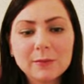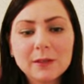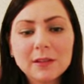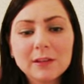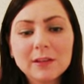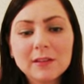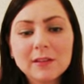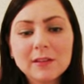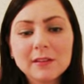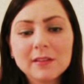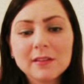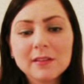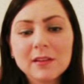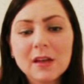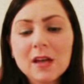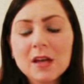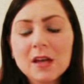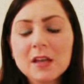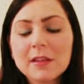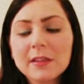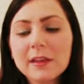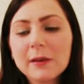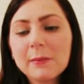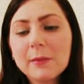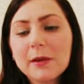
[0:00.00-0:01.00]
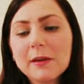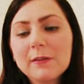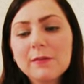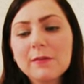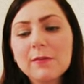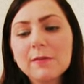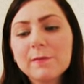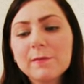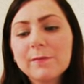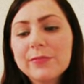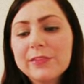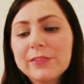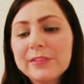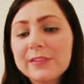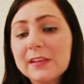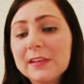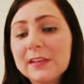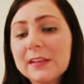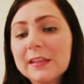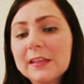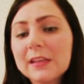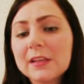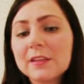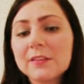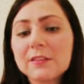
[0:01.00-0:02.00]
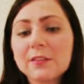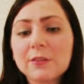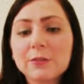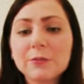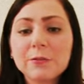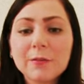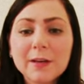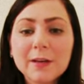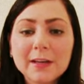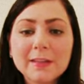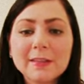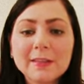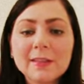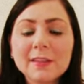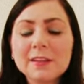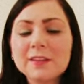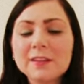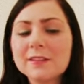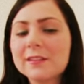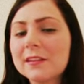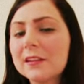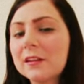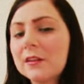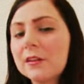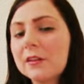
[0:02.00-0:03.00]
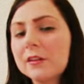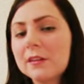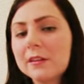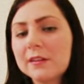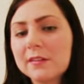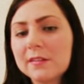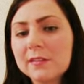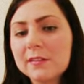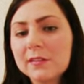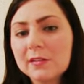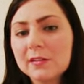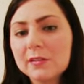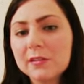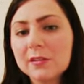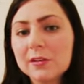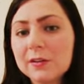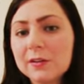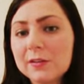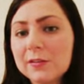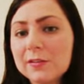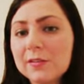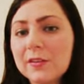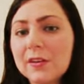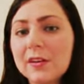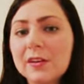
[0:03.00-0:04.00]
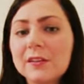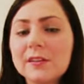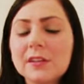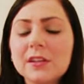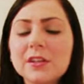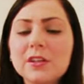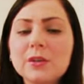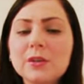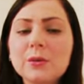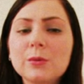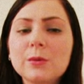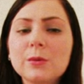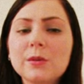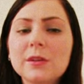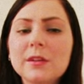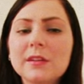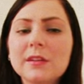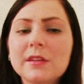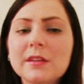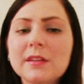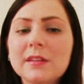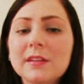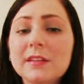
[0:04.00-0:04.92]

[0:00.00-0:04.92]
because they might see things or find things that aren't necessarily your style that you wouldn't